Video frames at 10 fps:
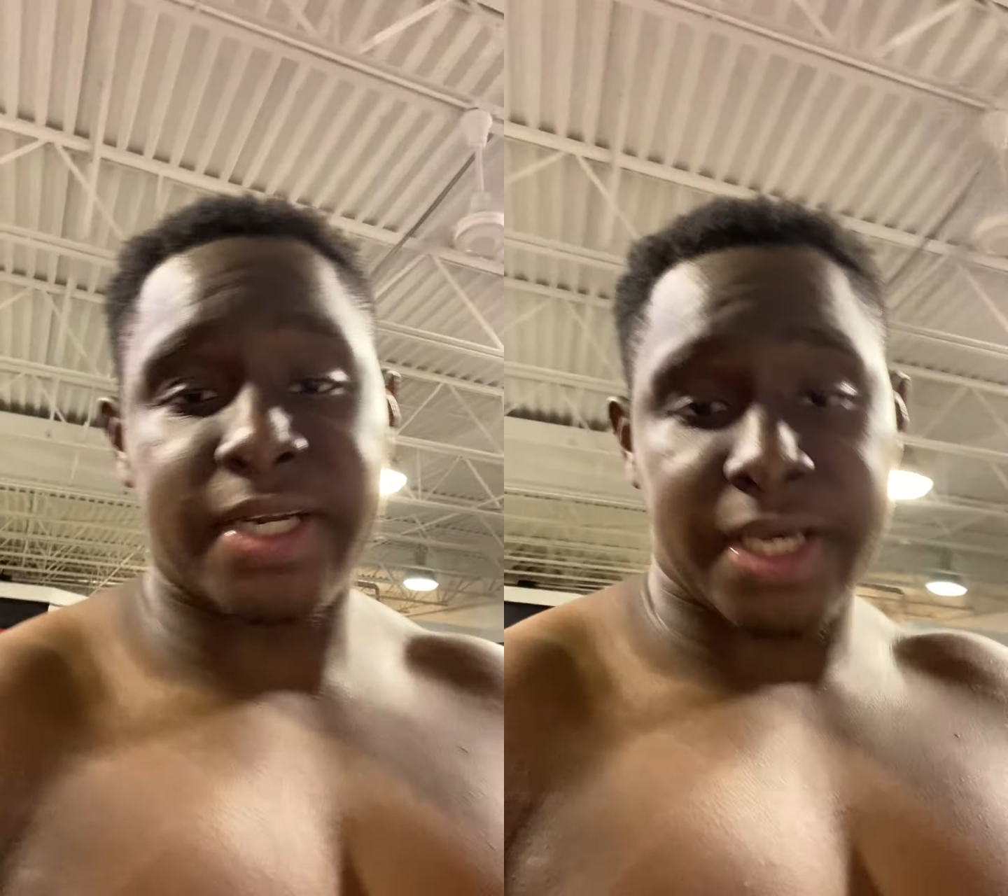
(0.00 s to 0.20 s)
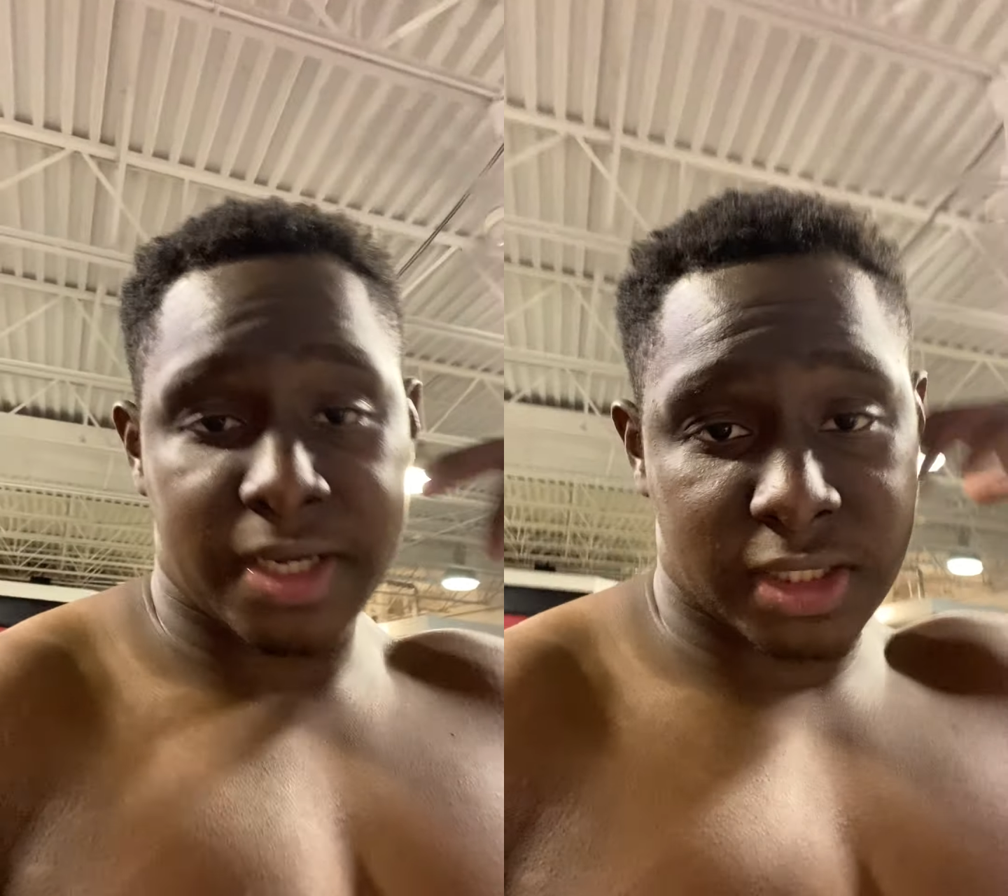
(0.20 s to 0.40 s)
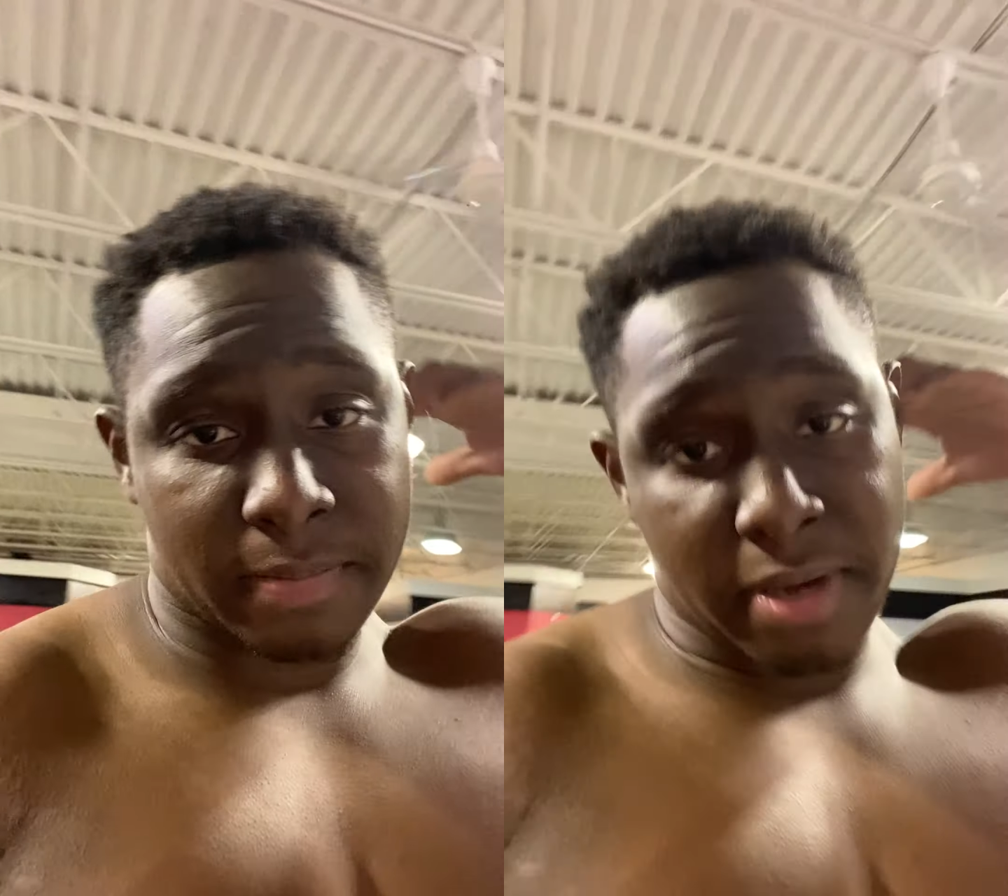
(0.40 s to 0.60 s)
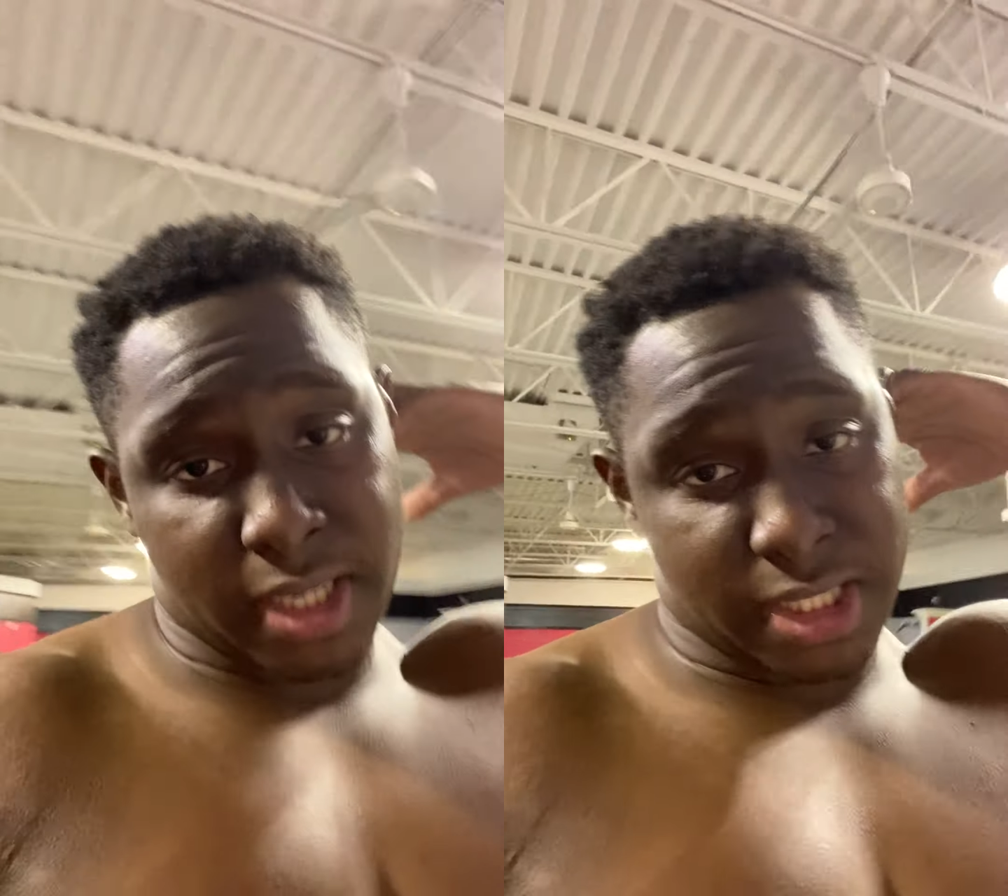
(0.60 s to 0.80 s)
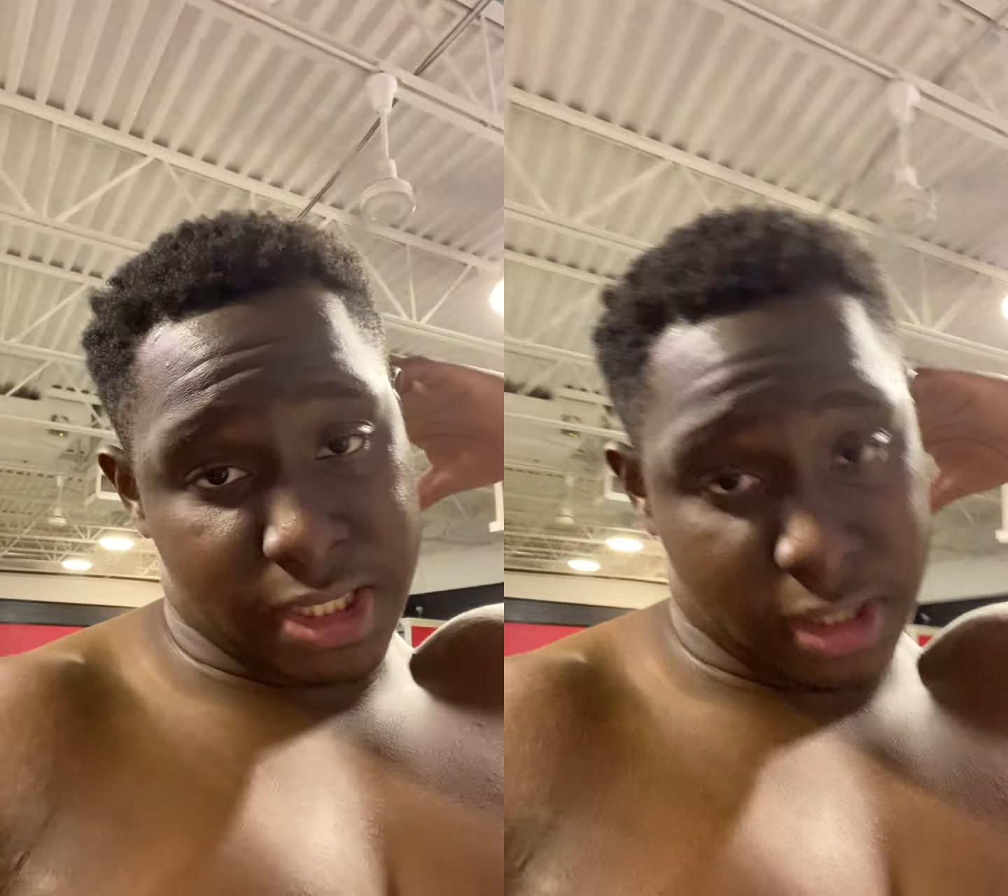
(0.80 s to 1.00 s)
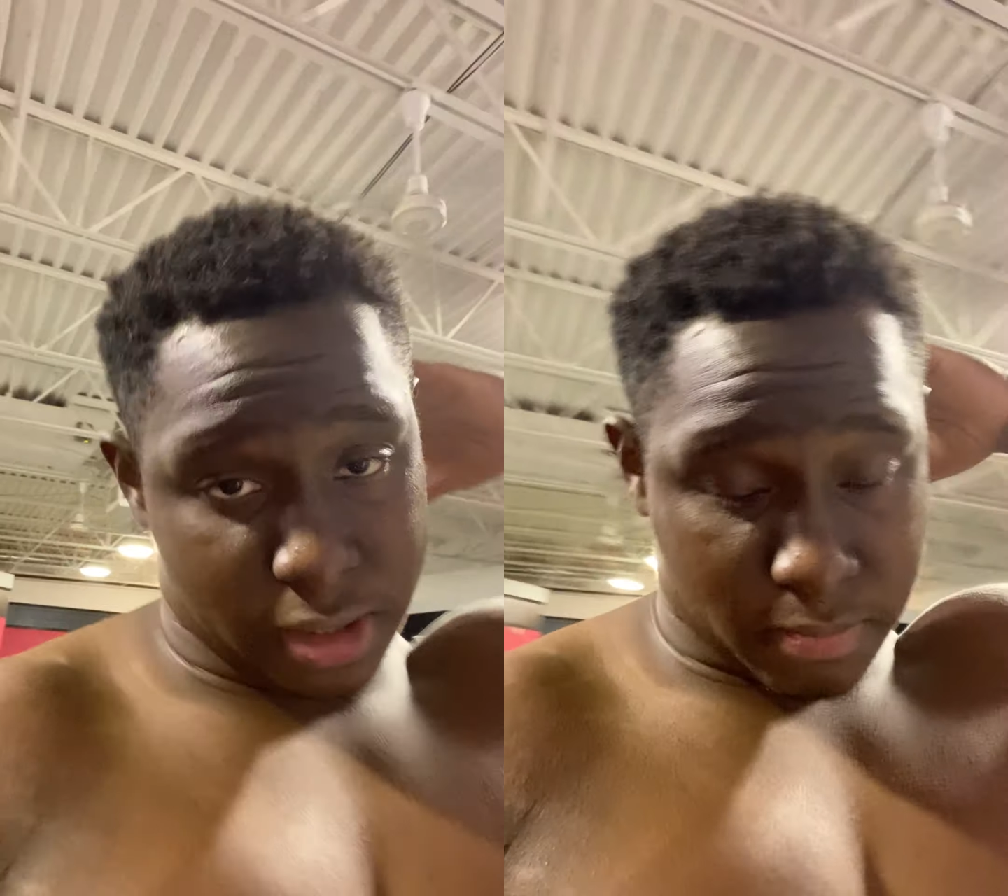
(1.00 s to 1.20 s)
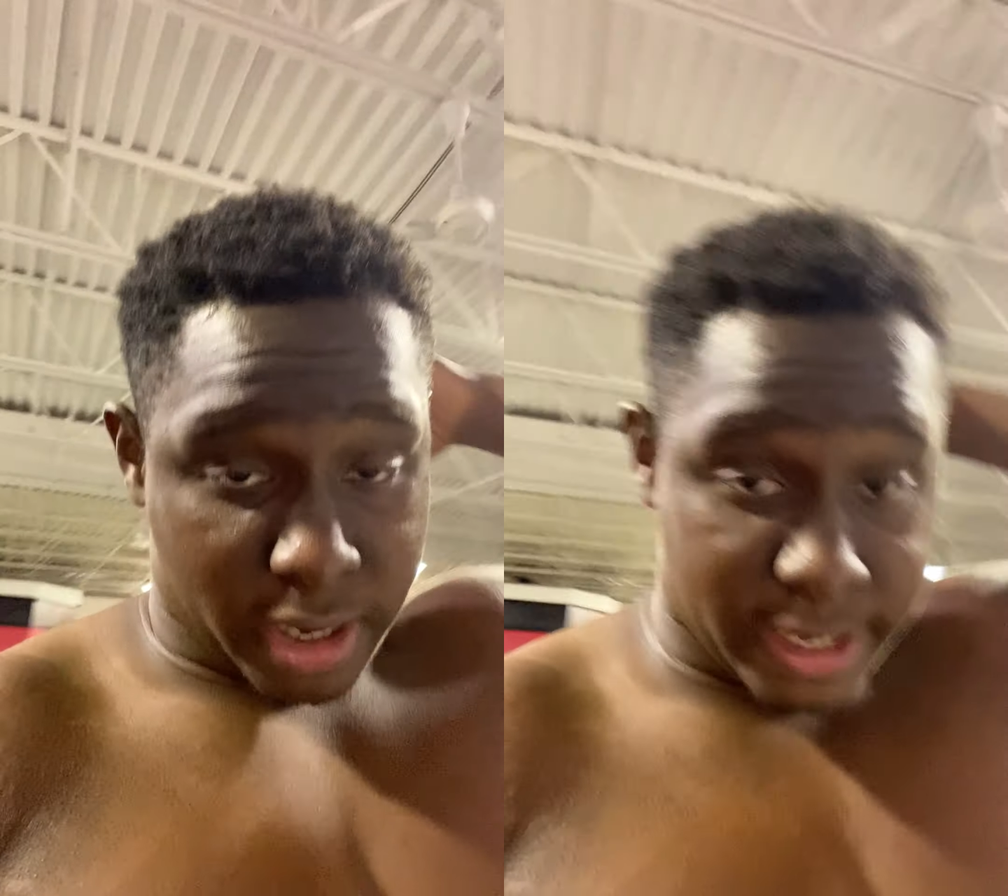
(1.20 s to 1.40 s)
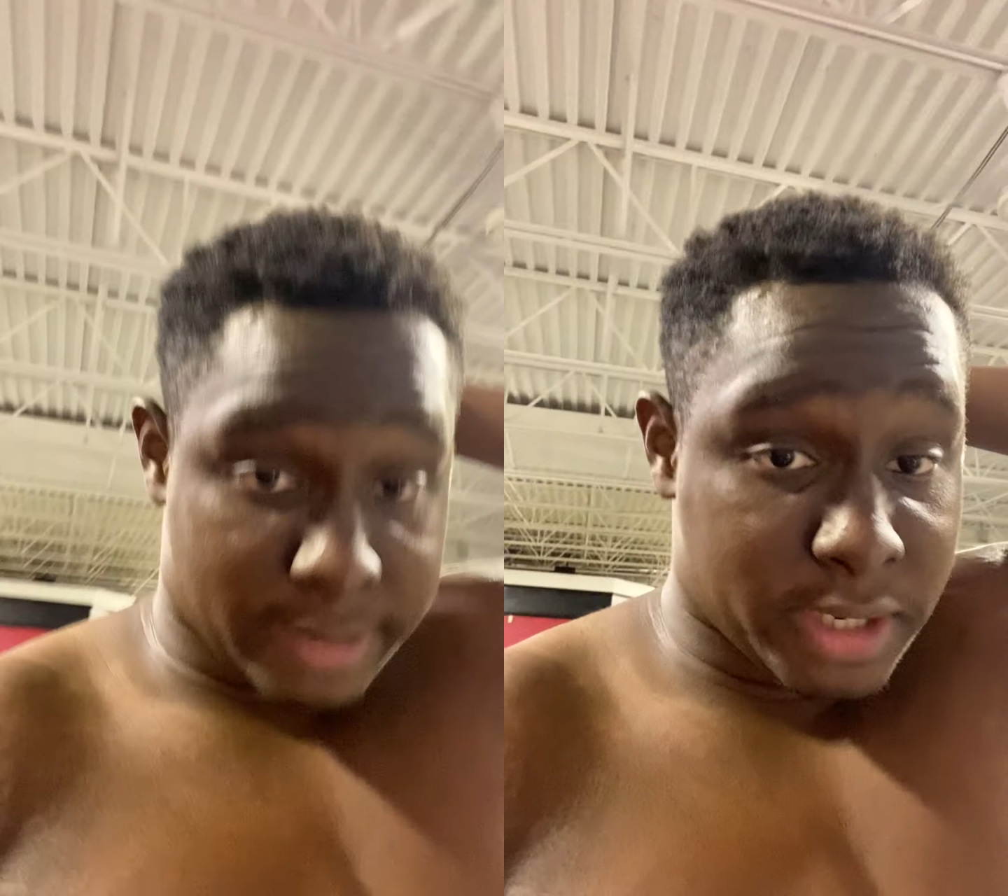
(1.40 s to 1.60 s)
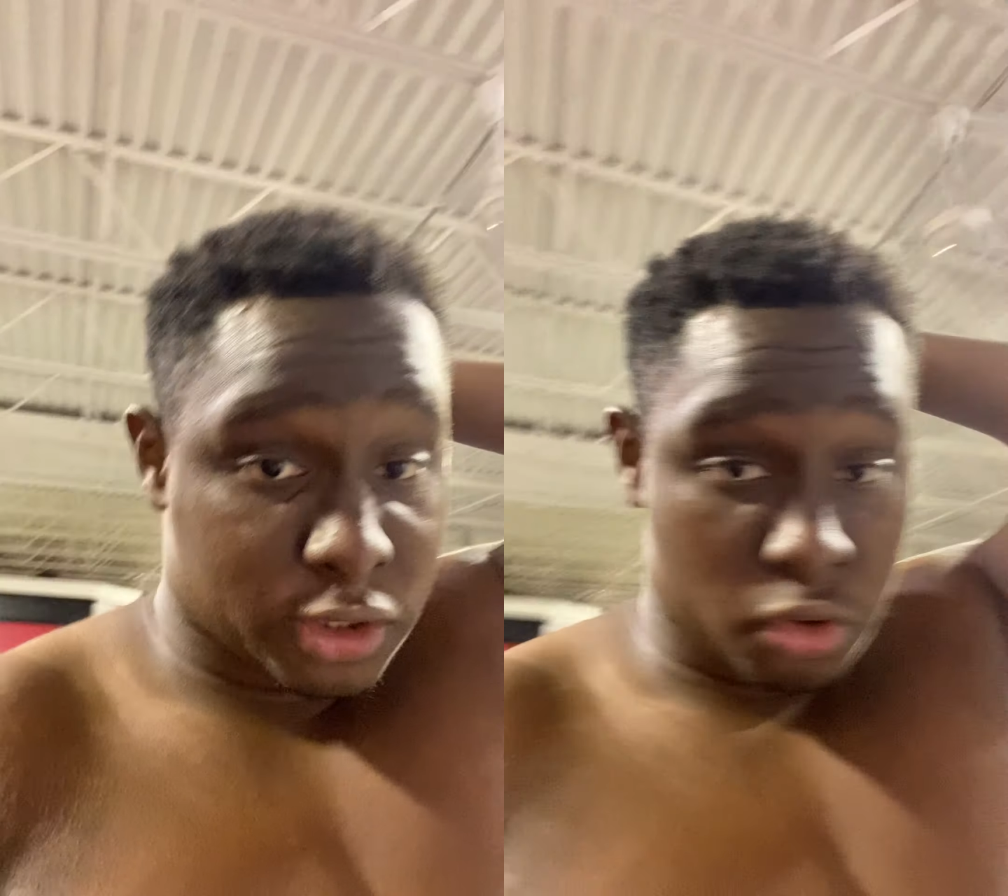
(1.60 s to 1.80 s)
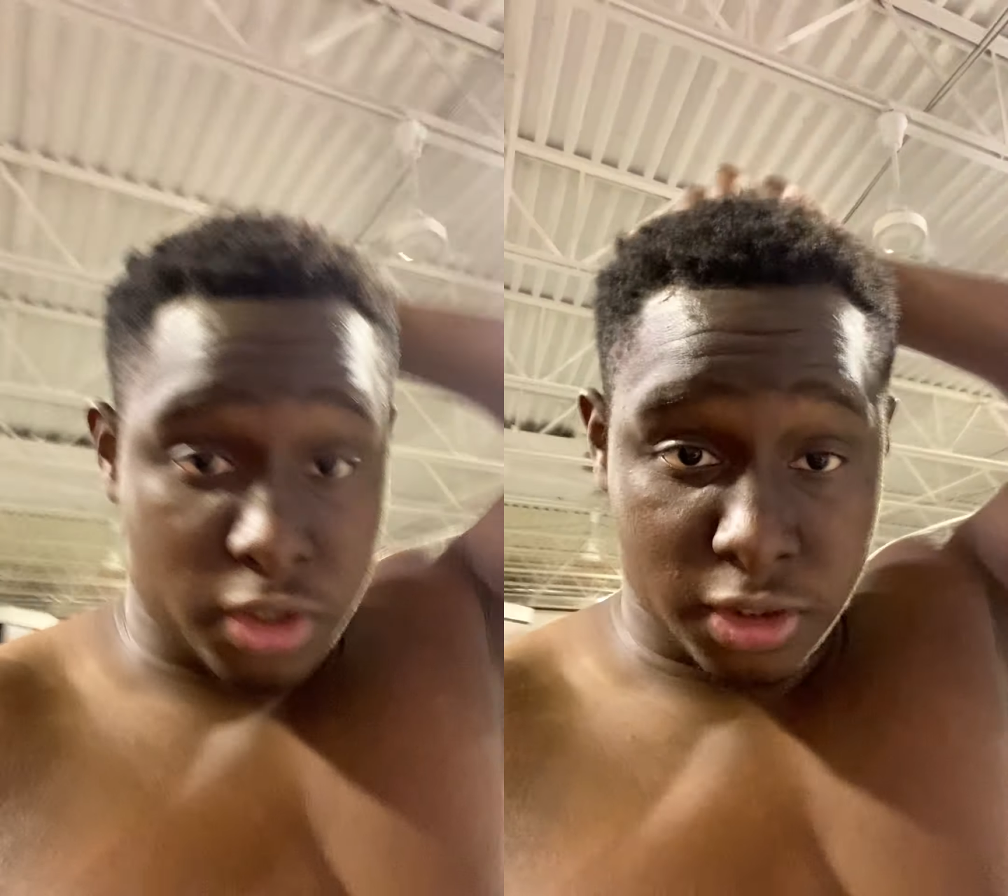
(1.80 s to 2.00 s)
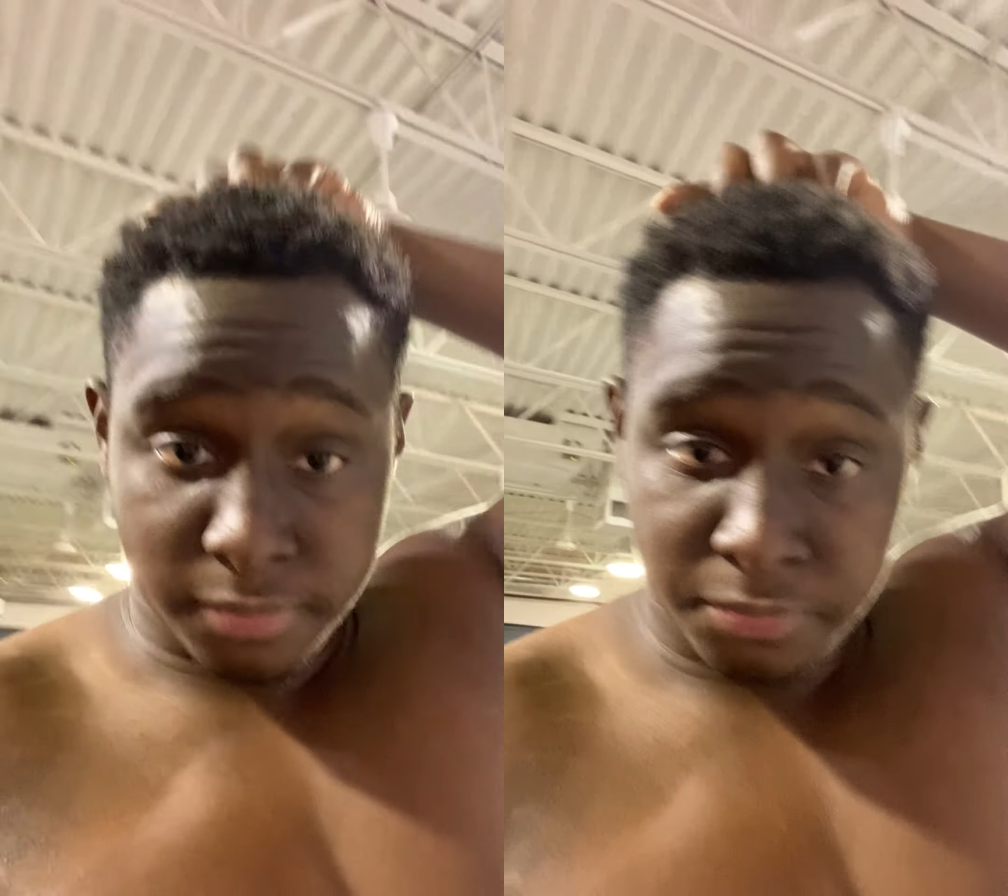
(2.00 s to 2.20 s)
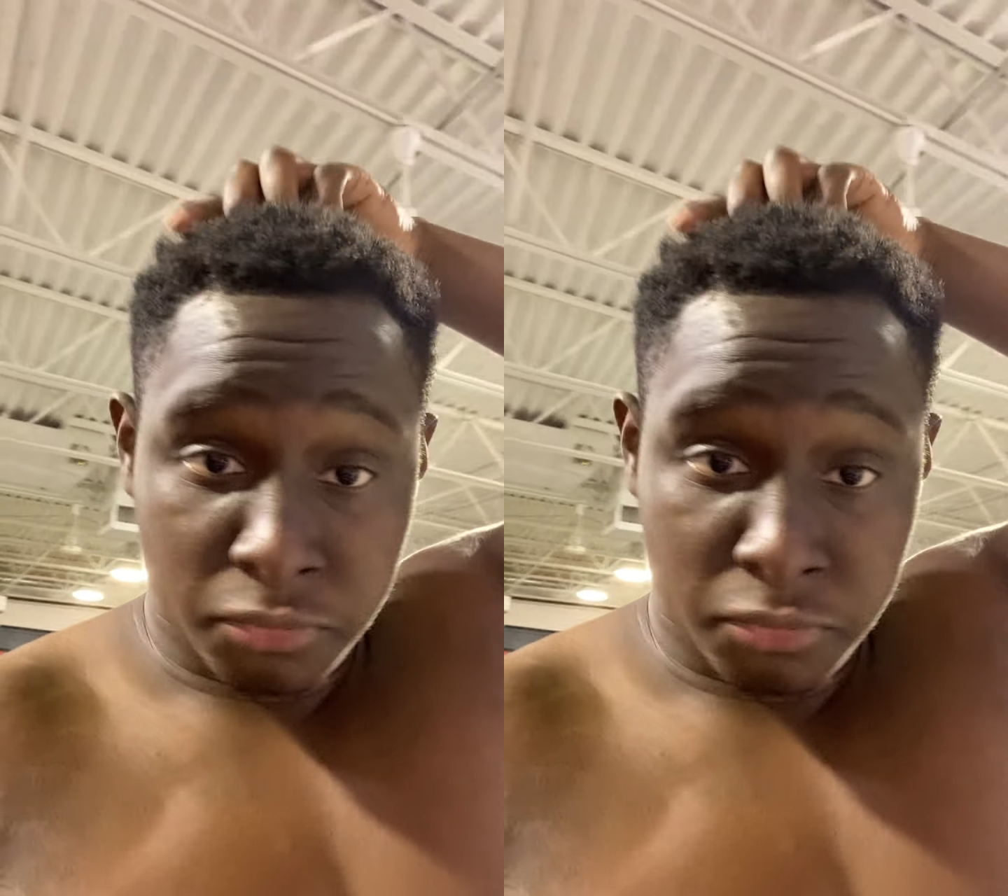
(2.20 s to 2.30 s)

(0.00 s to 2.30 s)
teams in the Big Ten, but they could beat Georgia.